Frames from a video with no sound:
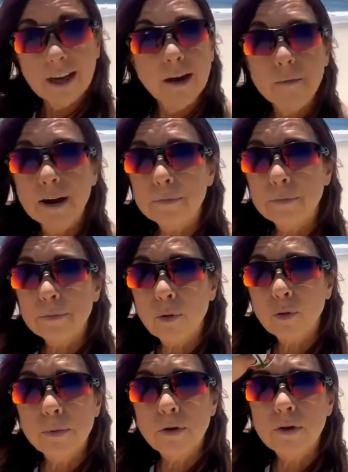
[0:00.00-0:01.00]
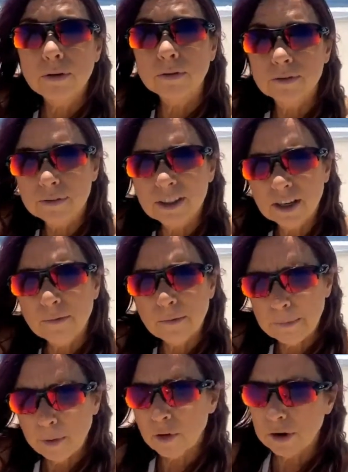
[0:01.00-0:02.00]
Got my portable,
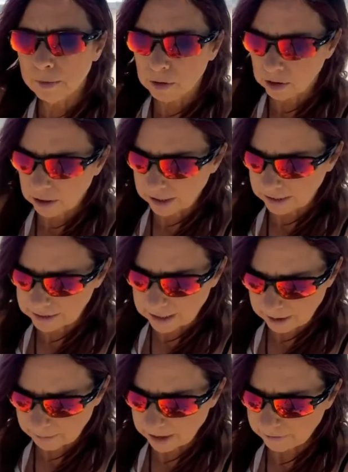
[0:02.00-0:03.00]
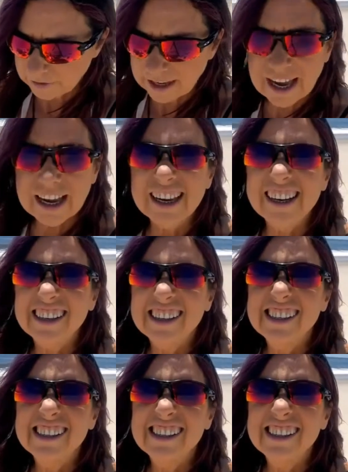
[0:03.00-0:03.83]
my portable goodies. Got my V8.